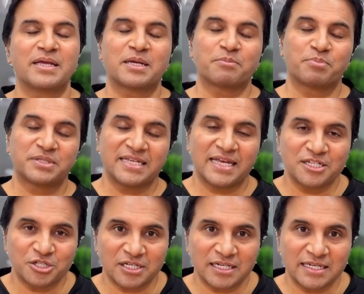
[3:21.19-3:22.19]
it could
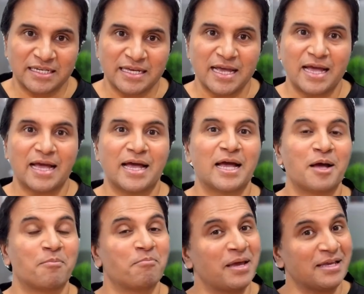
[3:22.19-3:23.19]
potentially
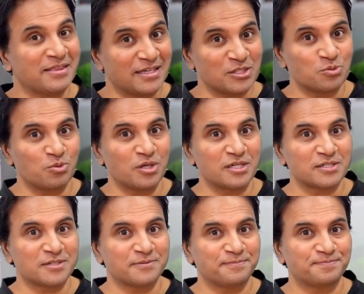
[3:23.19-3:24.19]
make things
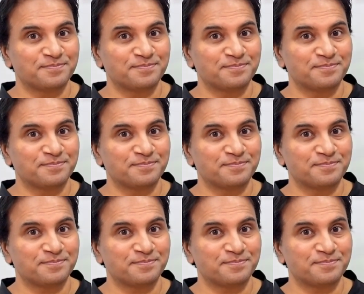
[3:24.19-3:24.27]
worse.